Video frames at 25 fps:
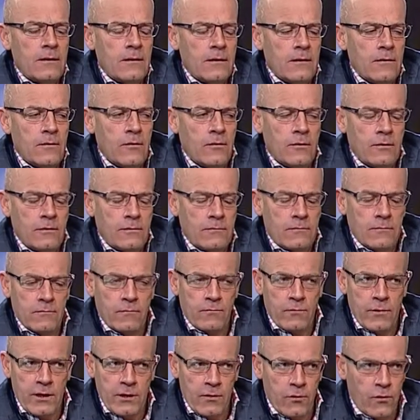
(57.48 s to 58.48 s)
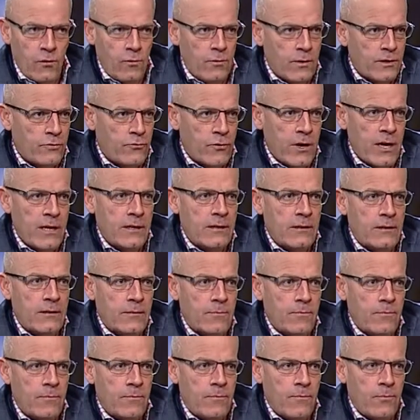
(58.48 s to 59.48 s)
look, we always rated
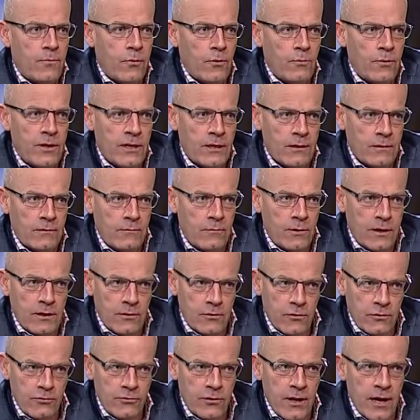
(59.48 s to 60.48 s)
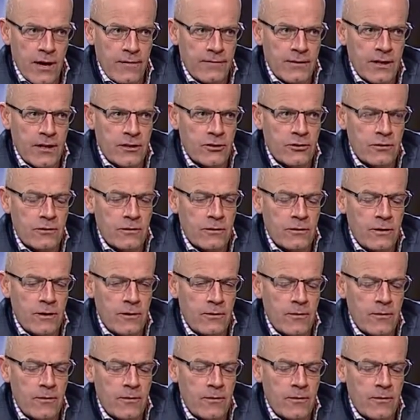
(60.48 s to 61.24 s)
him, but we had a good draft that year, and I